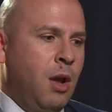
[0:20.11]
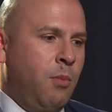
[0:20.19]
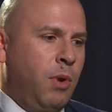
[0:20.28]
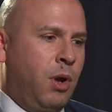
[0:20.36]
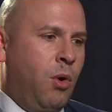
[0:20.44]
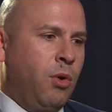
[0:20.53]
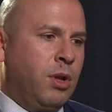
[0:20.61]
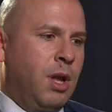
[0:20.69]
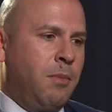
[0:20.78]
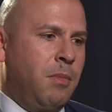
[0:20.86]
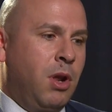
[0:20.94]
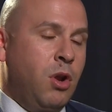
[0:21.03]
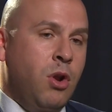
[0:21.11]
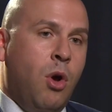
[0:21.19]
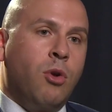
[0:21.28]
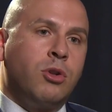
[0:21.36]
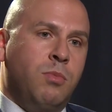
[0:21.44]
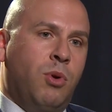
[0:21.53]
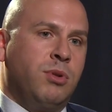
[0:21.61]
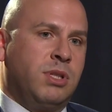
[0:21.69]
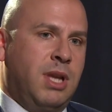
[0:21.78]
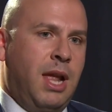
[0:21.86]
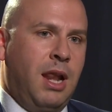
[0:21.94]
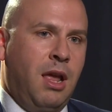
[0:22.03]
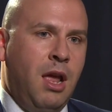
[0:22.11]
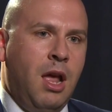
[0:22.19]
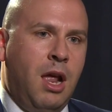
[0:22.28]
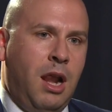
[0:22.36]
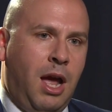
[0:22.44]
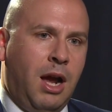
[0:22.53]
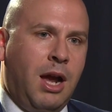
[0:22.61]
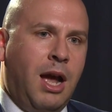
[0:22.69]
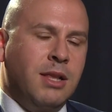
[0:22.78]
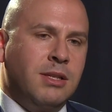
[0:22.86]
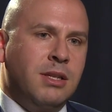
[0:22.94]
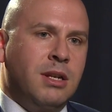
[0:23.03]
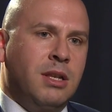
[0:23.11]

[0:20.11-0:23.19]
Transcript: We call them non-small cell lung cancer.